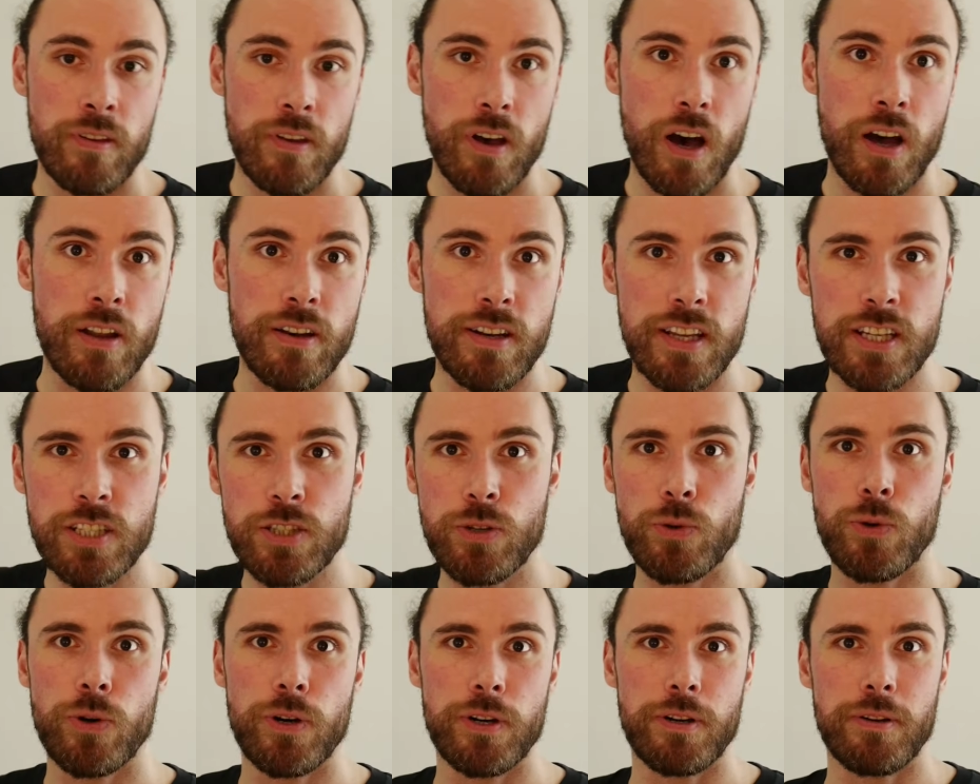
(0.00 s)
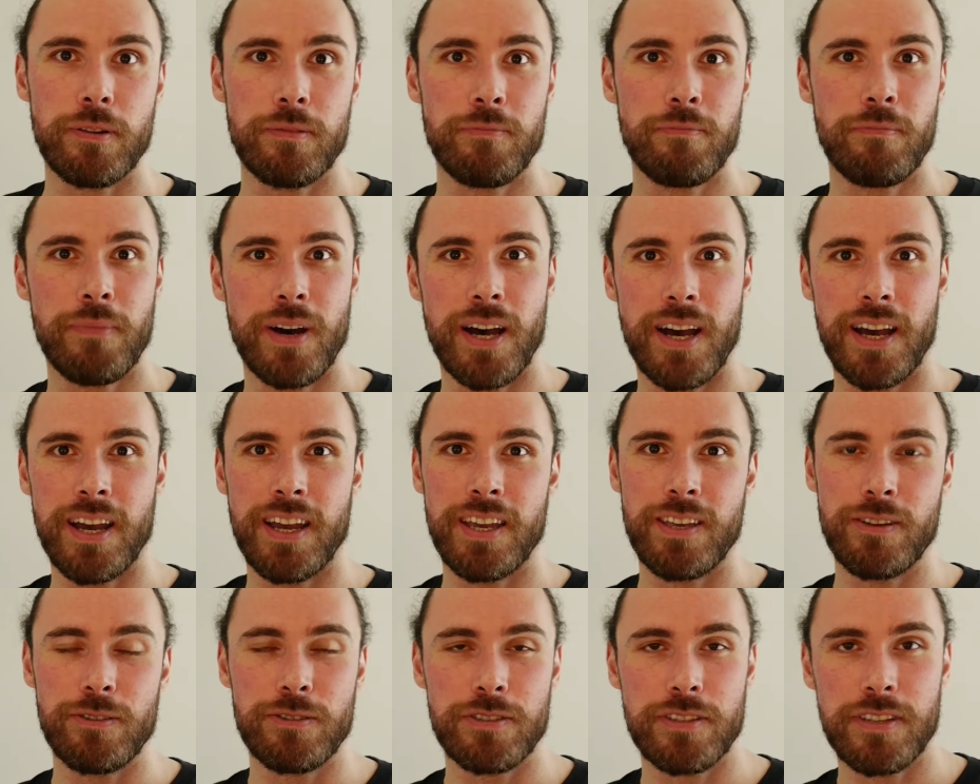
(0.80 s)
Discord, my
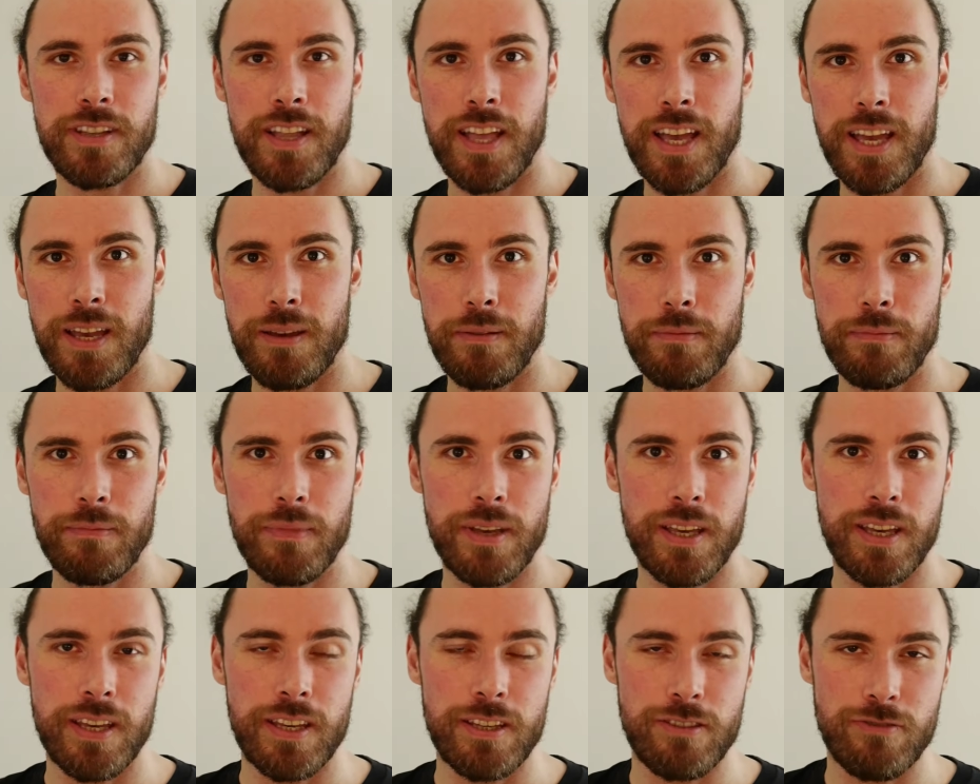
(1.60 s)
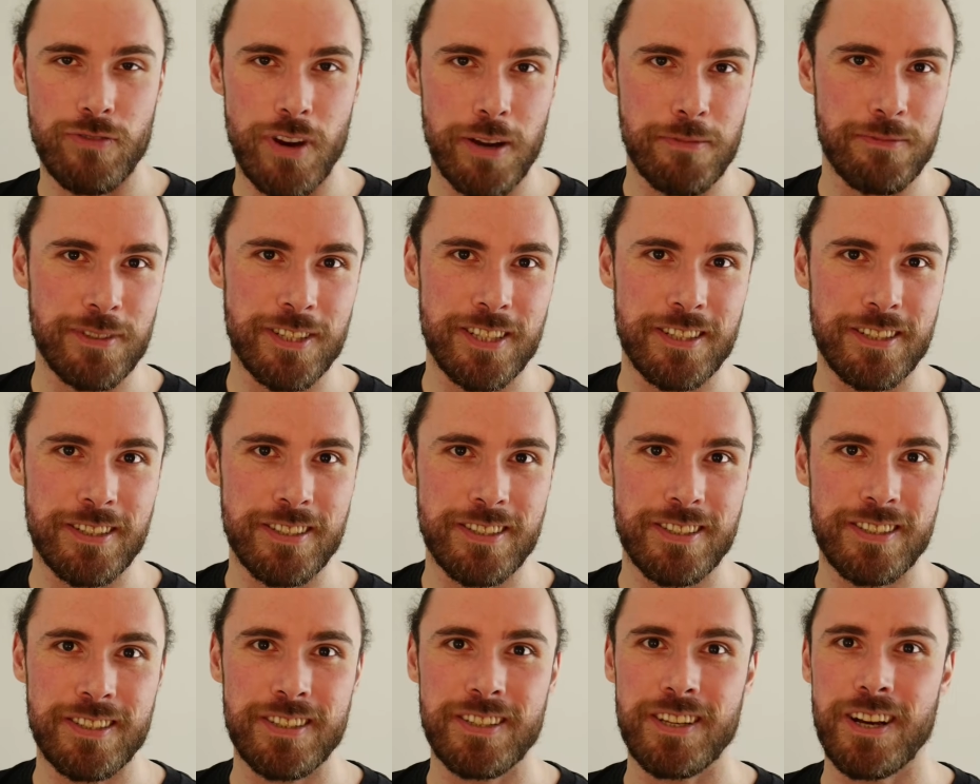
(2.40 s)
username is
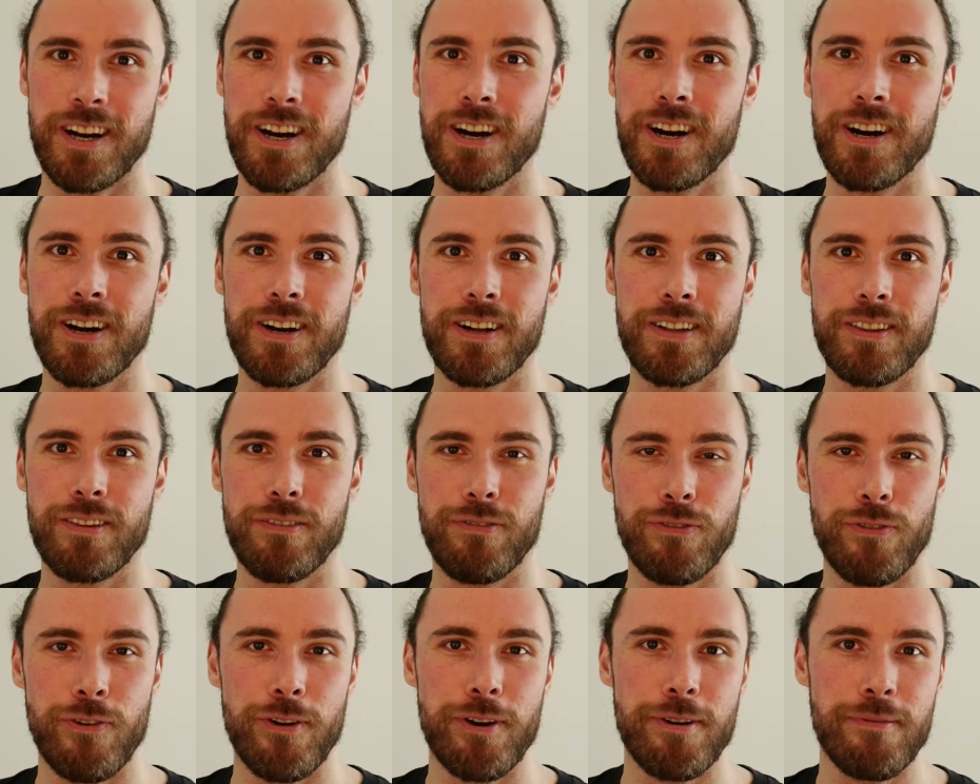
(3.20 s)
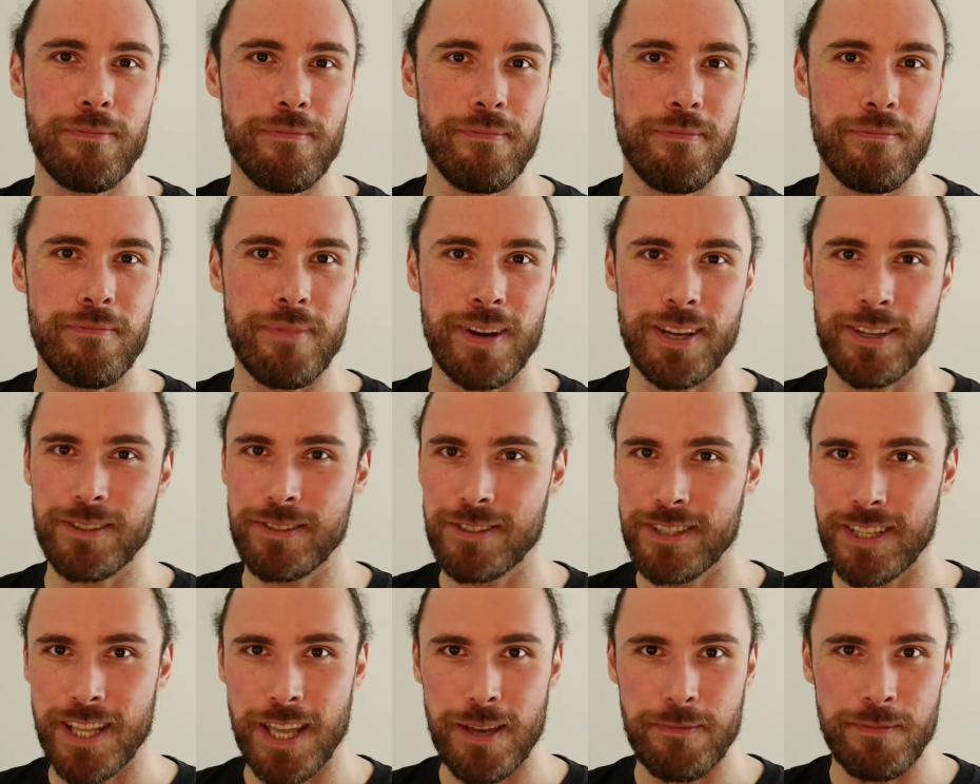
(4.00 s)
Ramses. On the forum, my
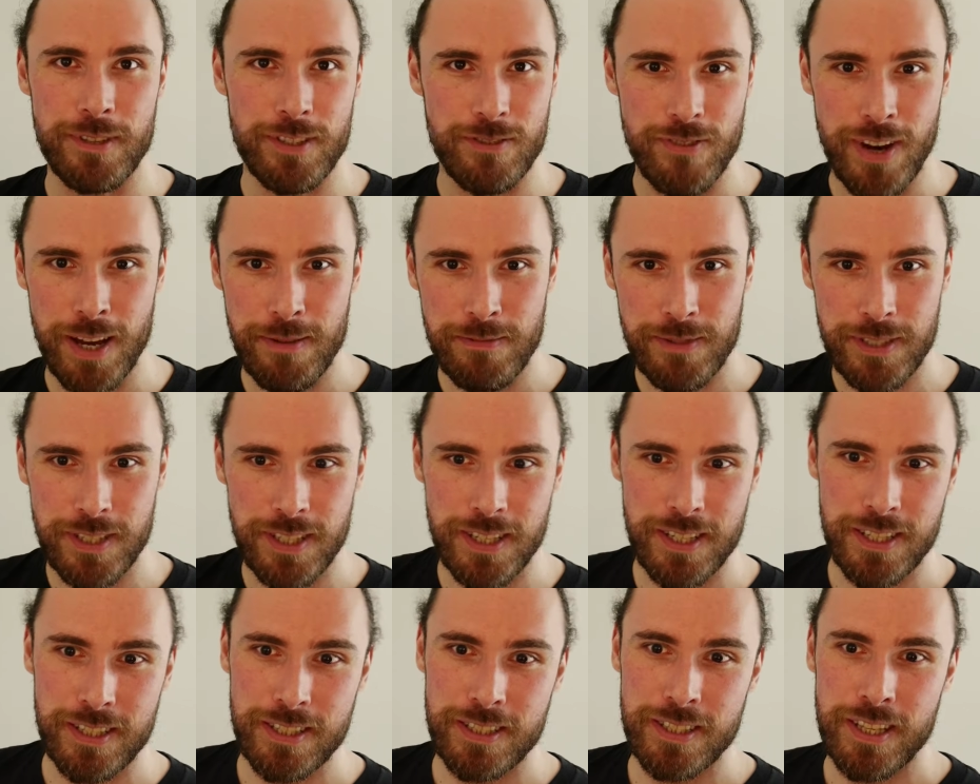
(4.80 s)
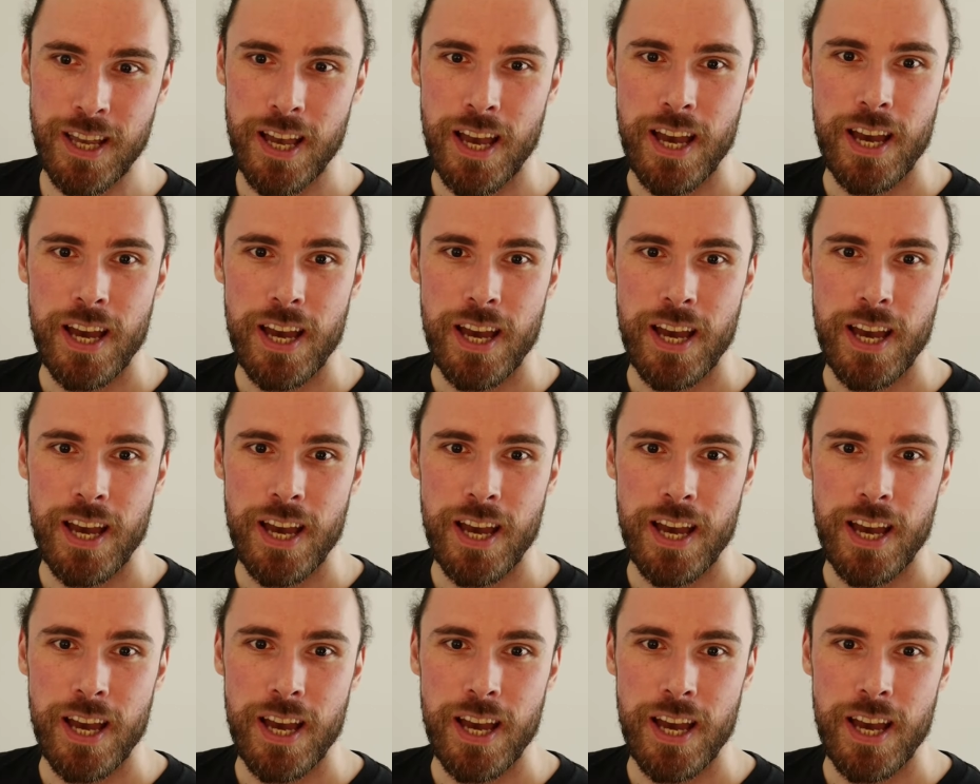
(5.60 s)
username is Ramses.